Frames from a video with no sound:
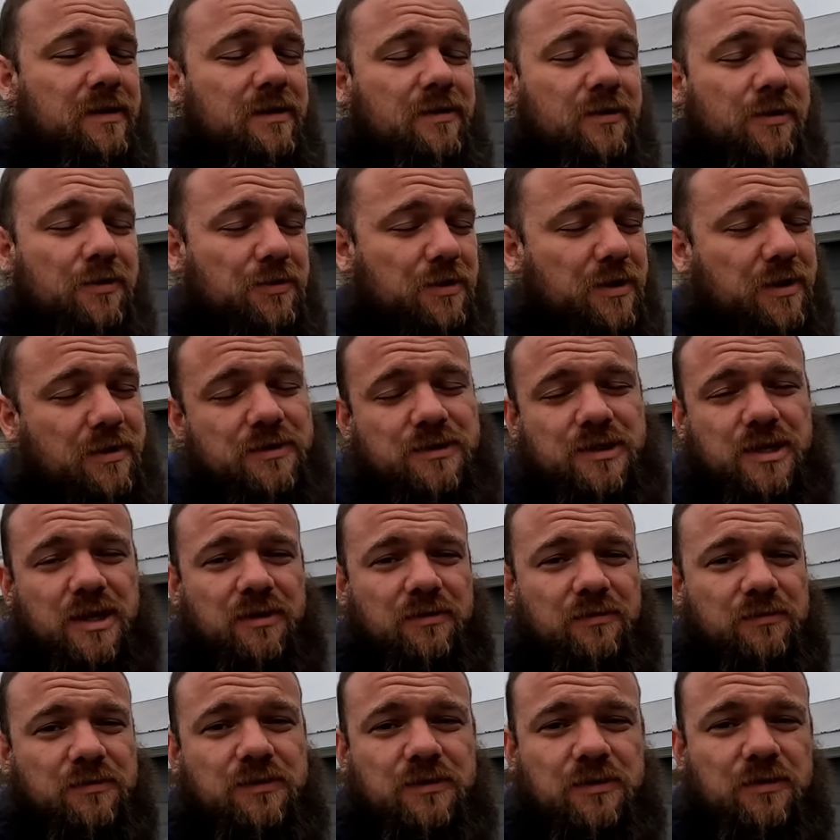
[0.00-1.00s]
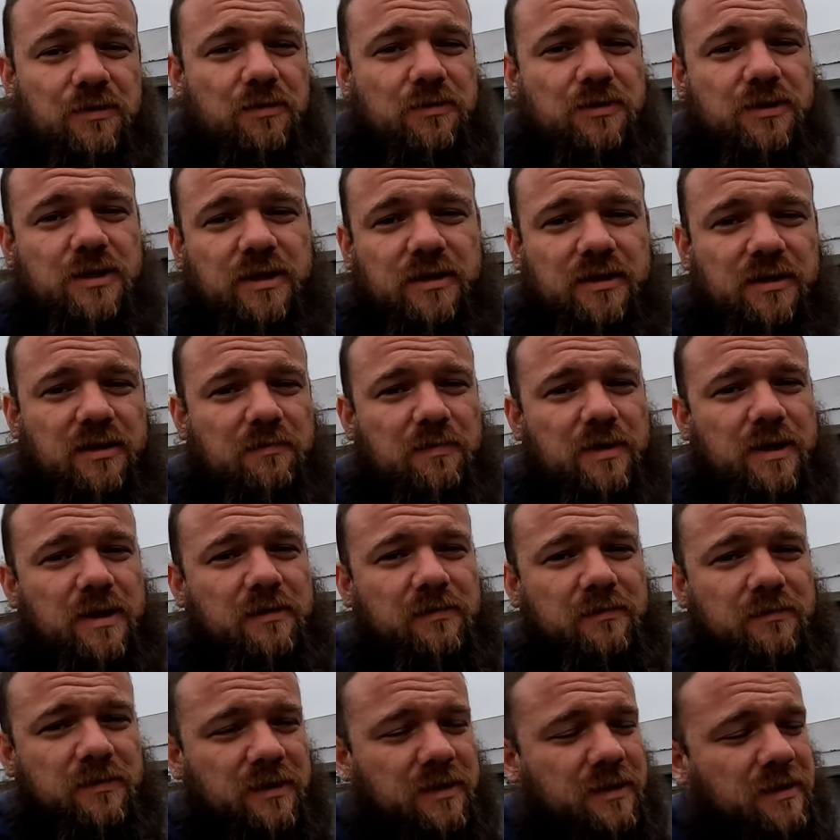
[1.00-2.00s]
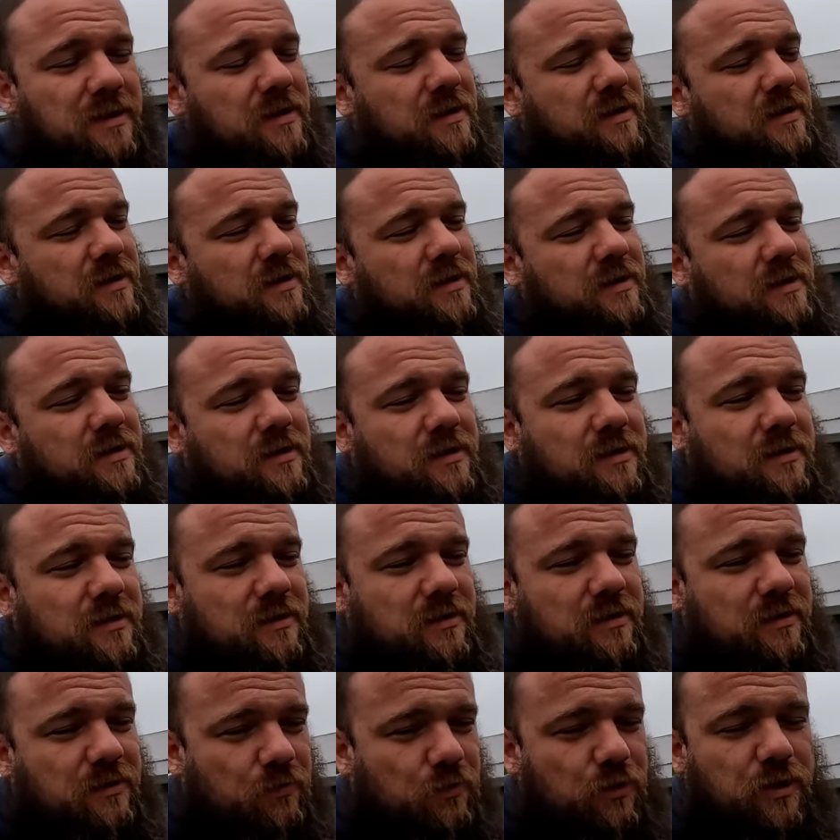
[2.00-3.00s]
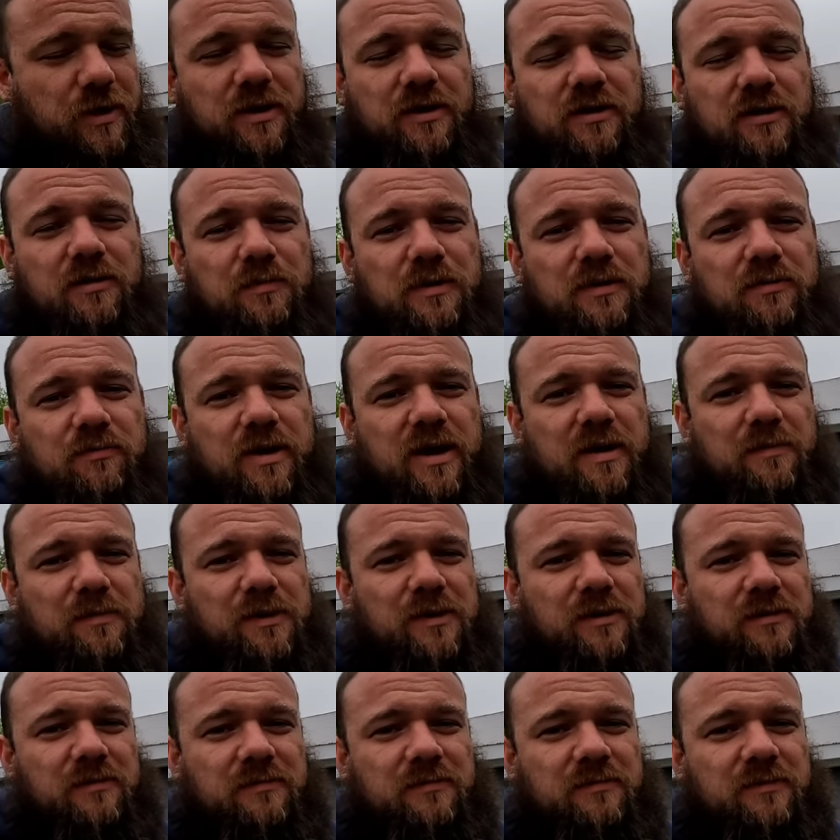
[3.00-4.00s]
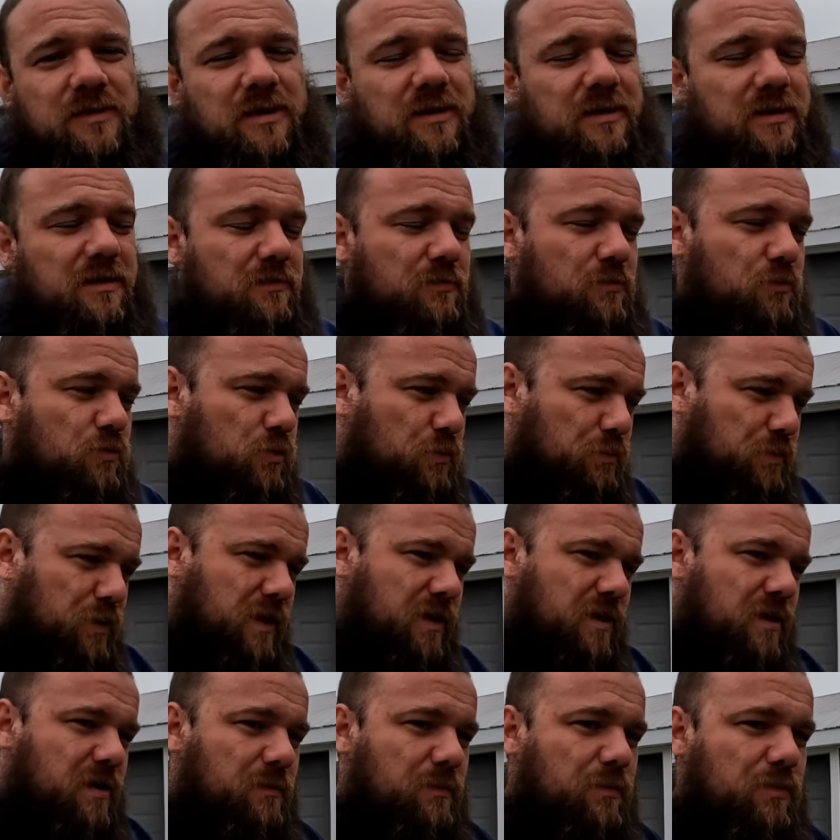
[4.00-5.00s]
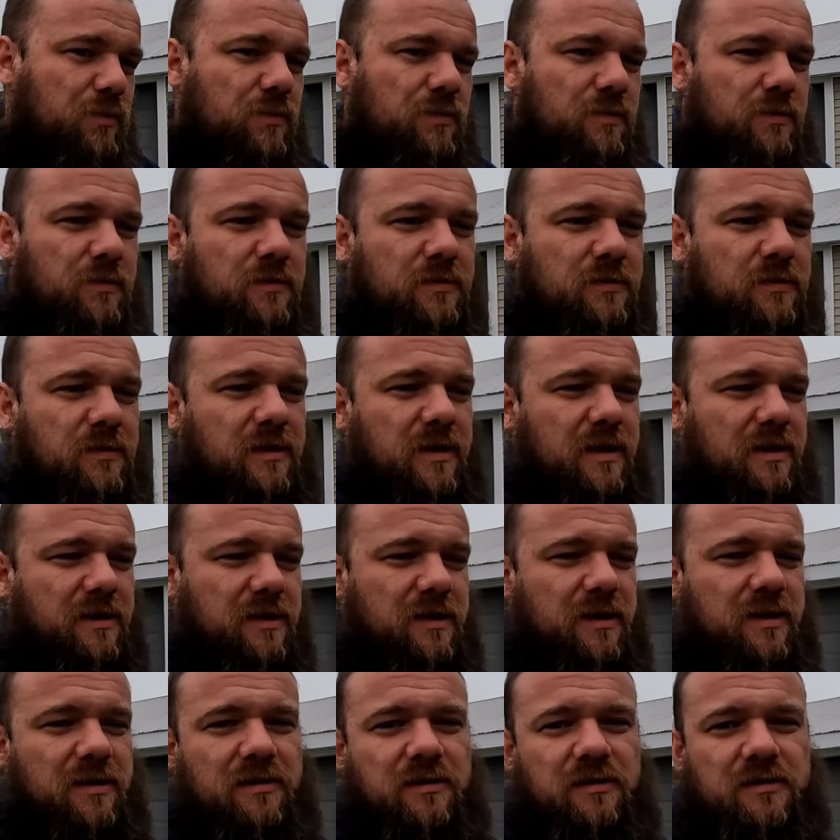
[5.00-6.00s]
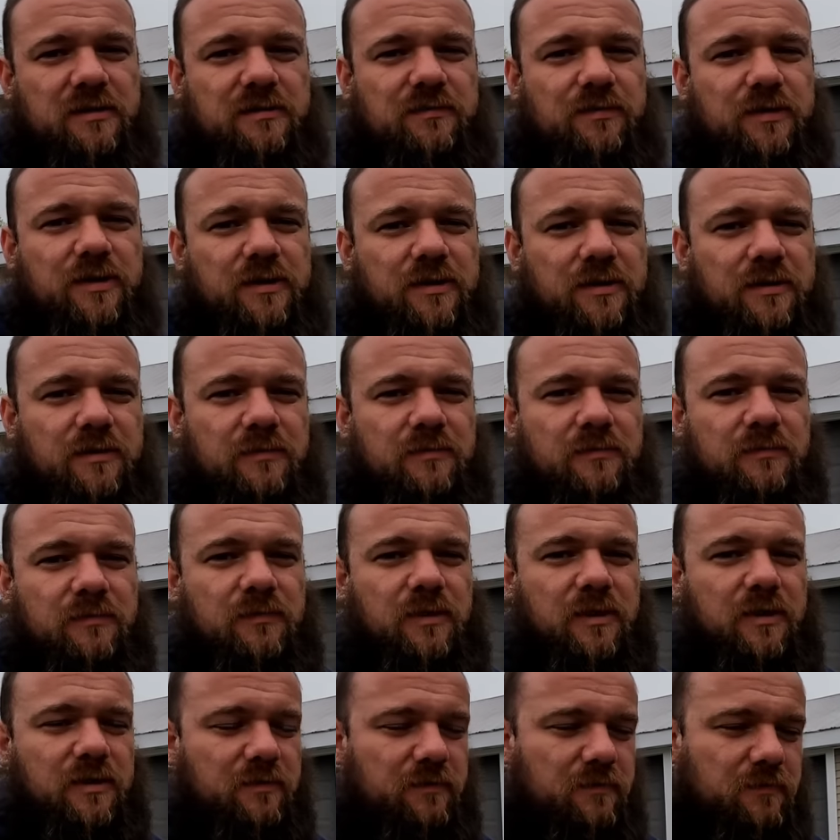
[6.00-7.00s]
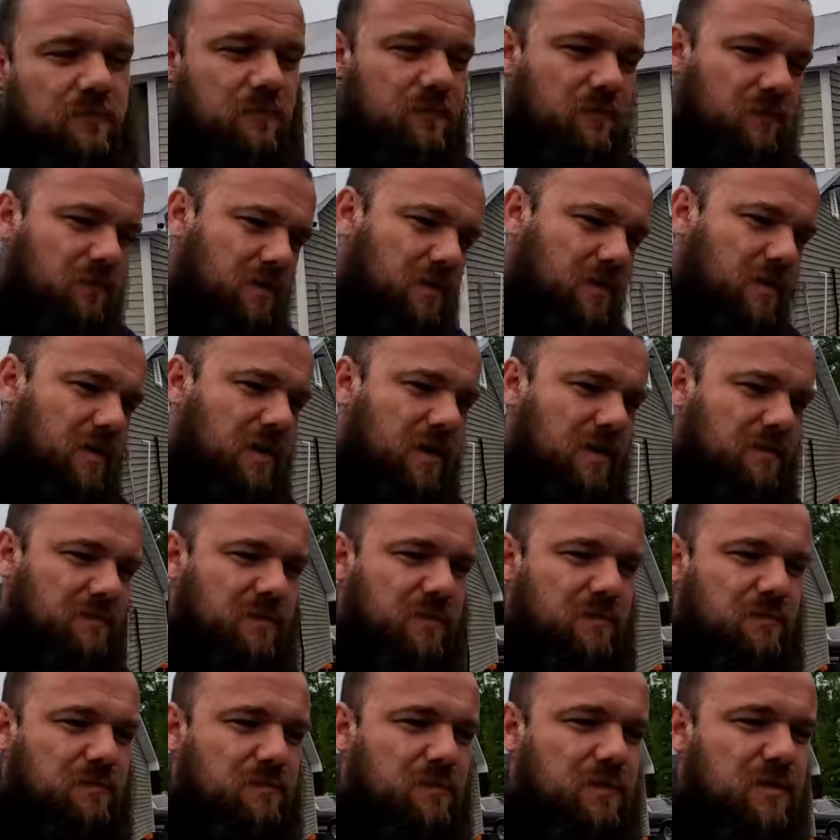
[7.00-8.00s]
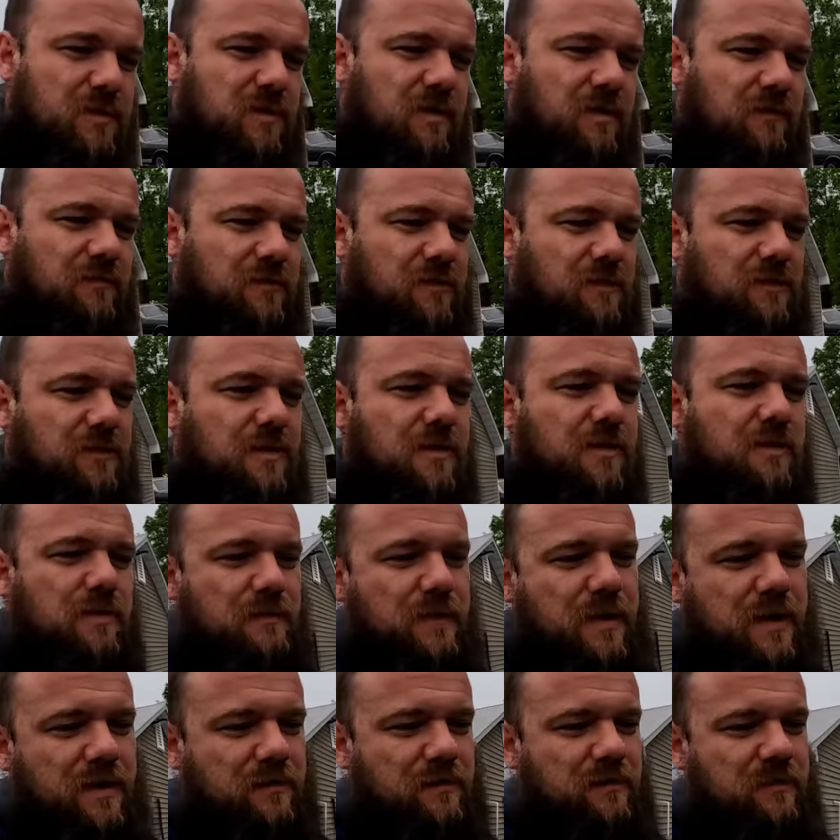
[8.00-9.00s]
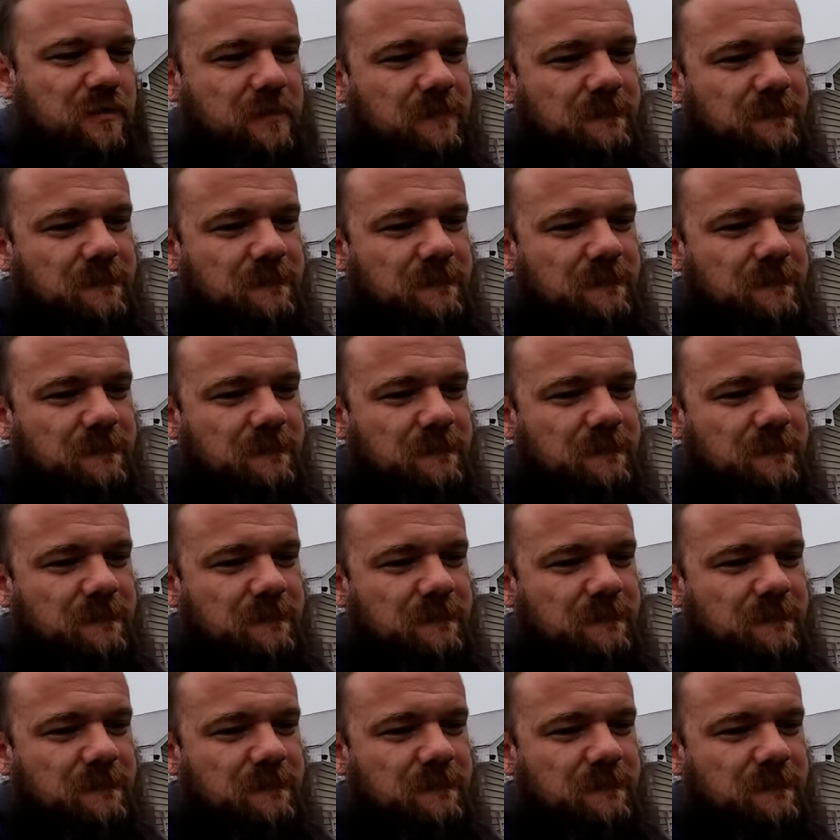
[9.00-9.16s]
on their channel, so go check them out. And we'll get into me rambling, and then we'll pick up at the end of this video. And I'll have some stuff to talk about